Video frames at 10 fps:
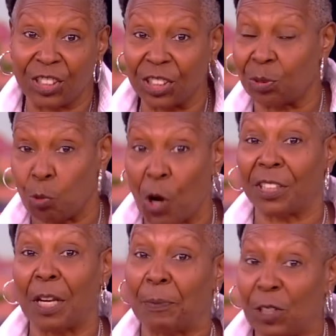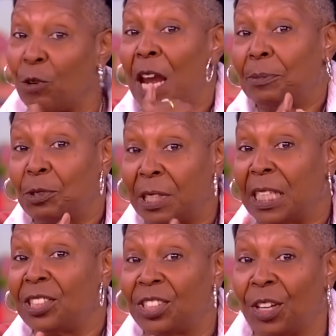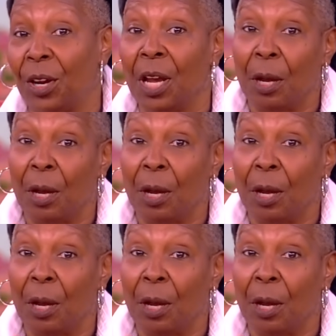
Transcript: just walked up and grabbed her and kissed her,